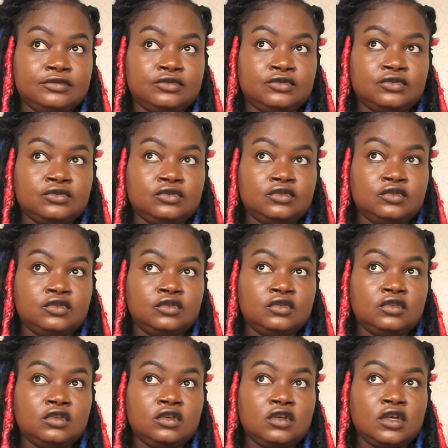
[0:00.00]
Please go ahead
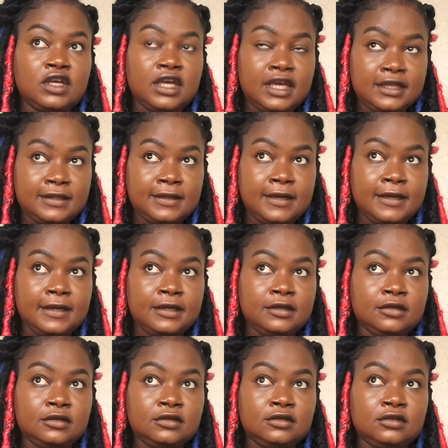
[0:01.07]
and subscribe if you
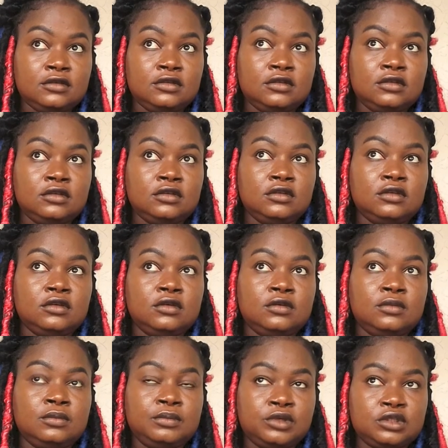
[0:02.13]
haven't, and
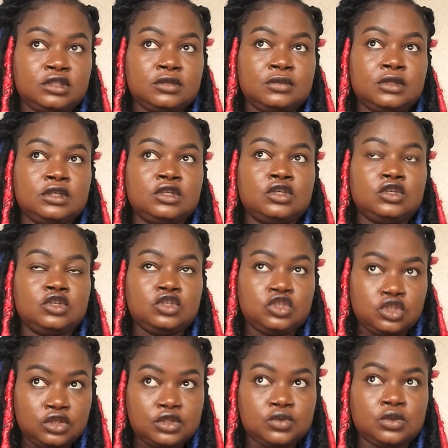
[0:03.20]
I'll see you guys in my next
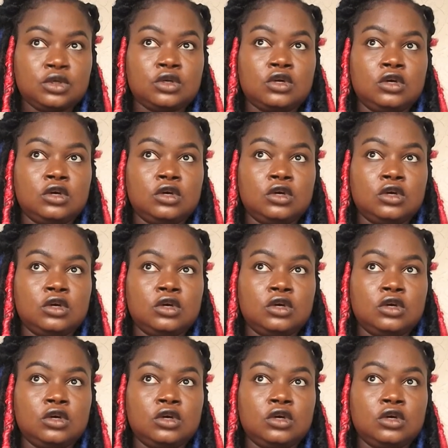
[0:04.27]
video.